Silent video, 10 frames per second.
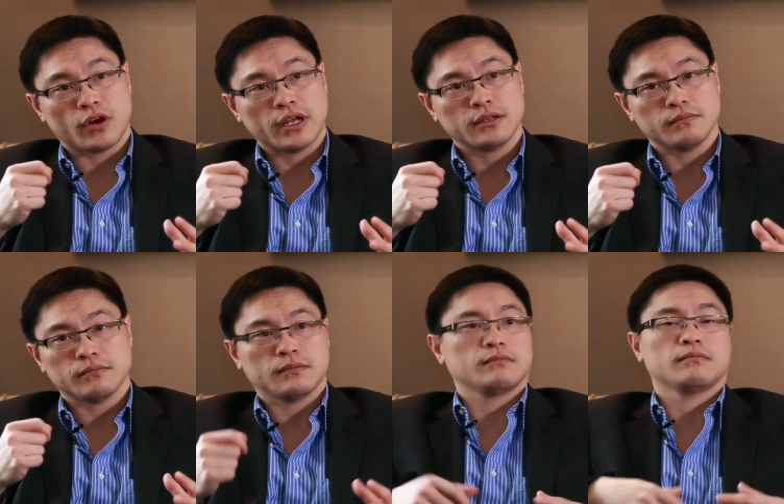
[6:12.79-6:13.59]
right?
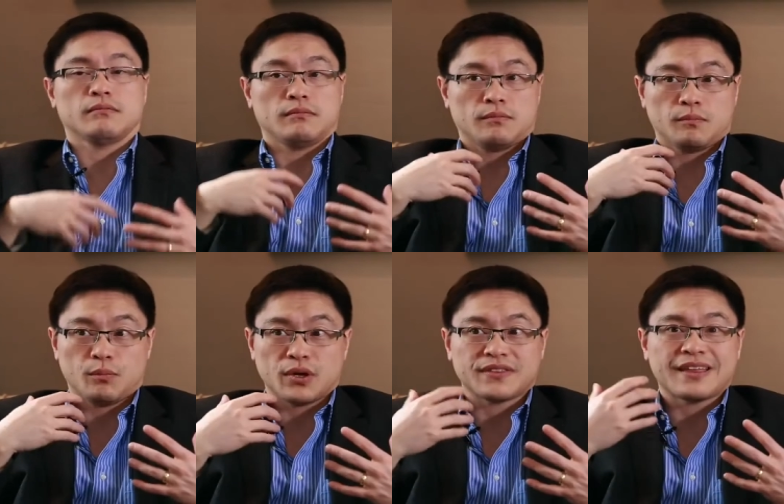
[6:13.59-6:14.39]

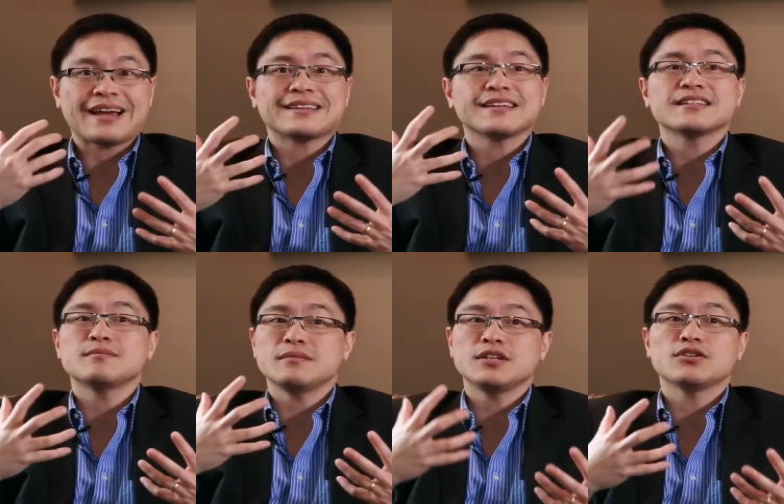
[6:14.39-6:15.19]
But that
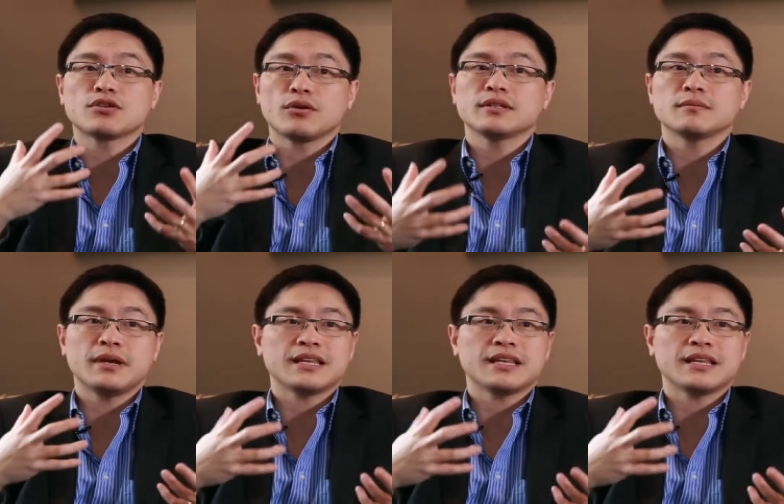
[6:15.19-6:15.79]
doesn't mean you're going to